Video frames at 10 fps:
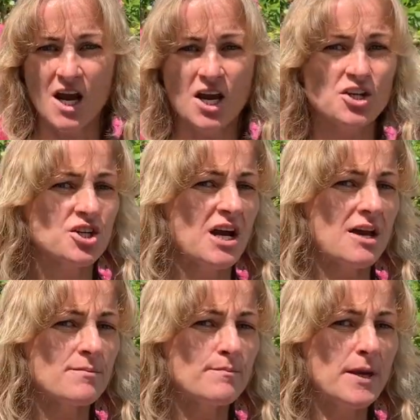It
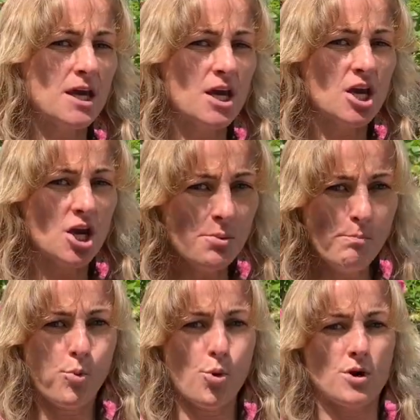can be
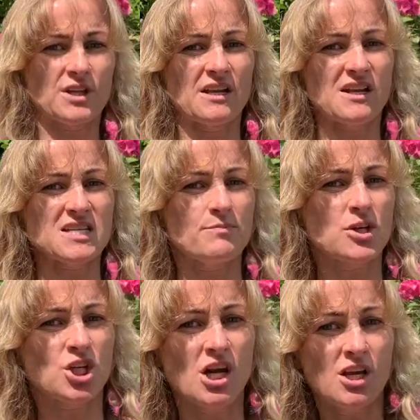important,
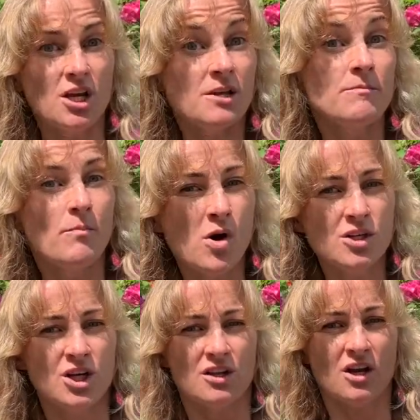especially in
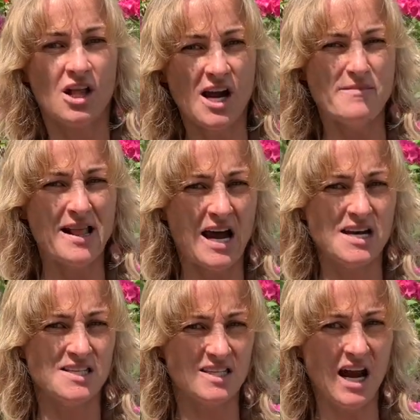modern
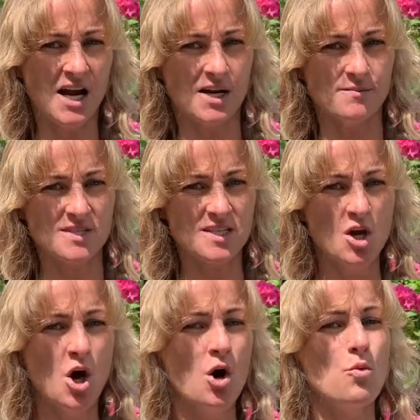globalized times,
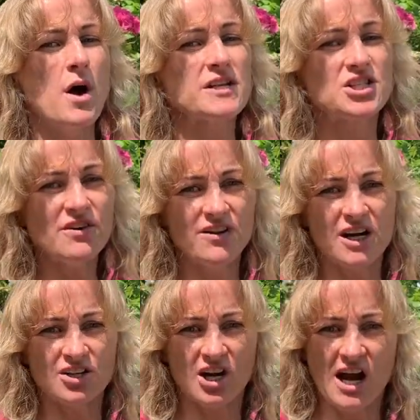where
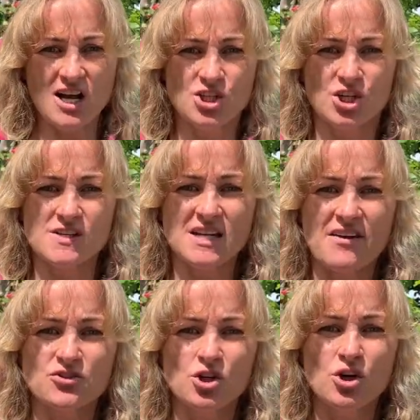different cultures
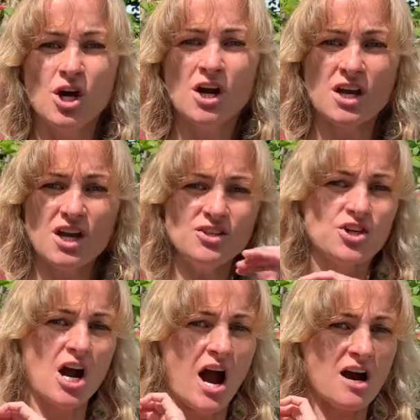have to
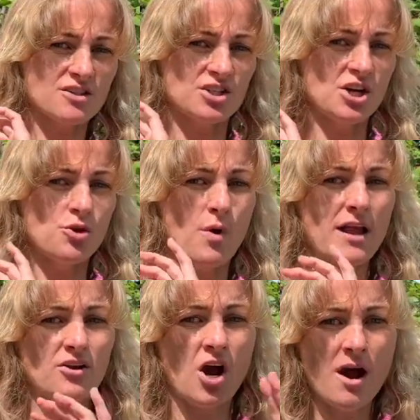interact in
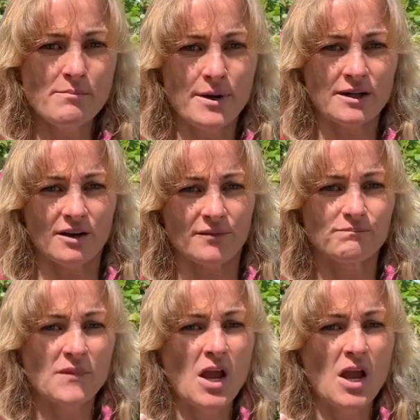one company,